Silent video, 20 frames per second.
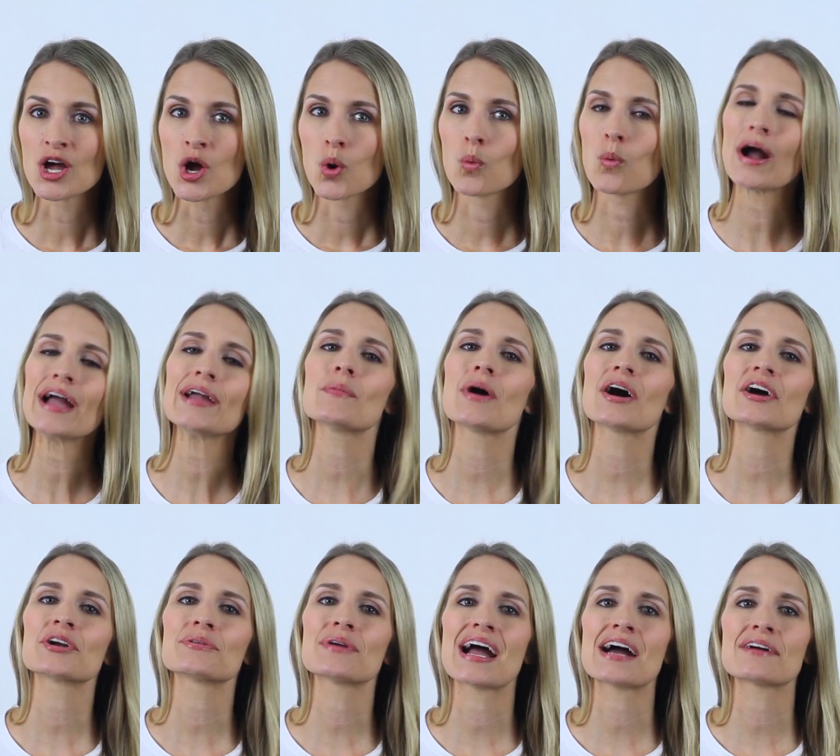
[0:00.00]

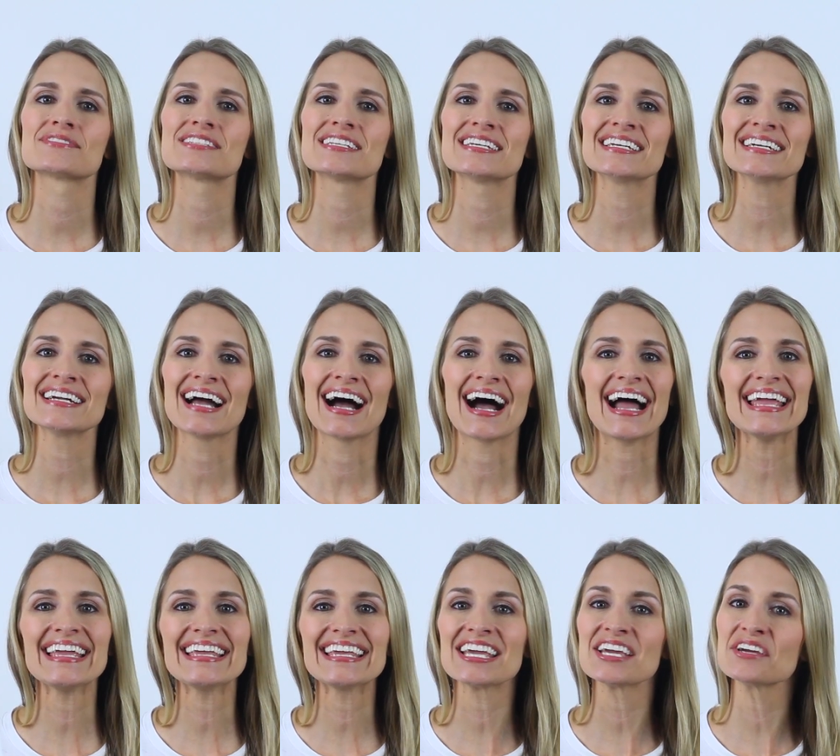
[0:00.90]
whitewater rafting,
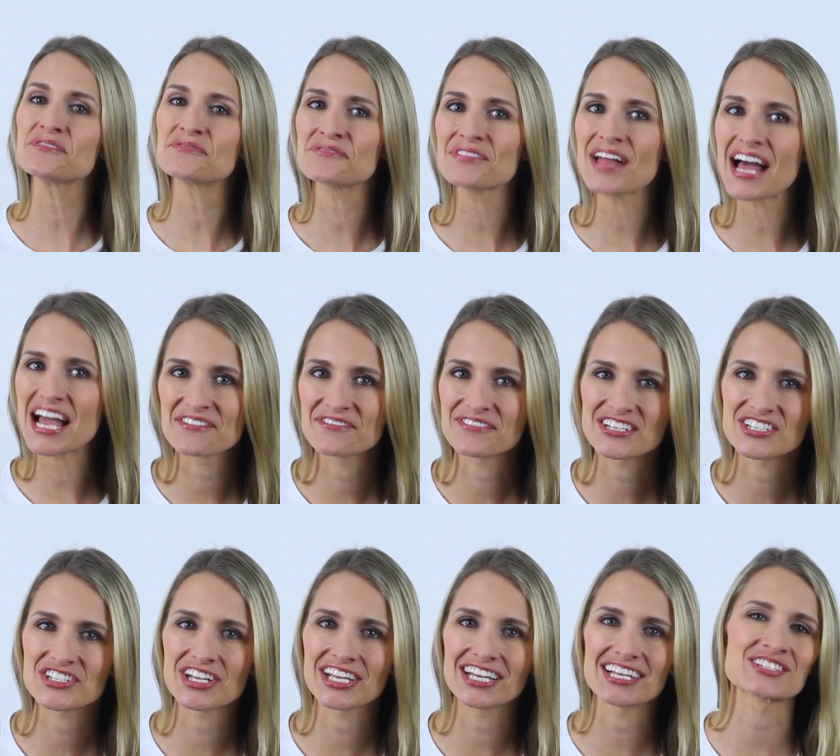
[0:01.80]
hiking, and fly
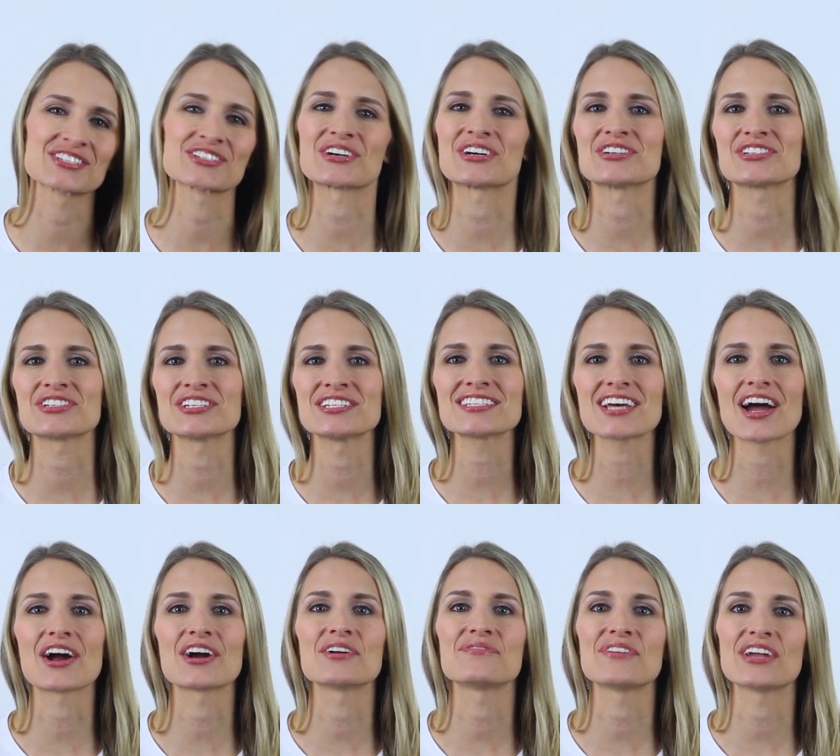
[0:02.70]
fishing excursions
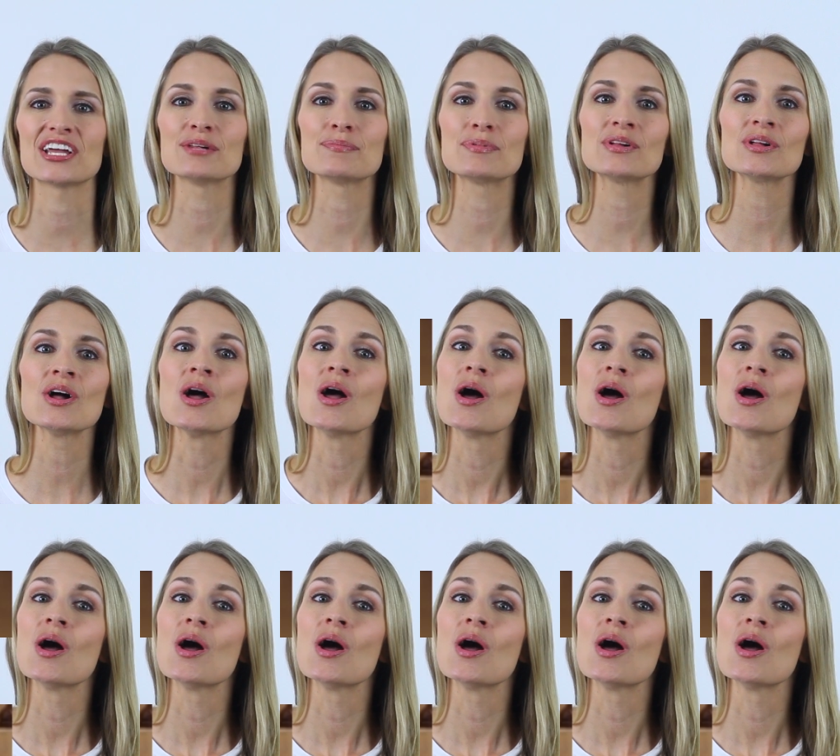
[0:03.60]
are available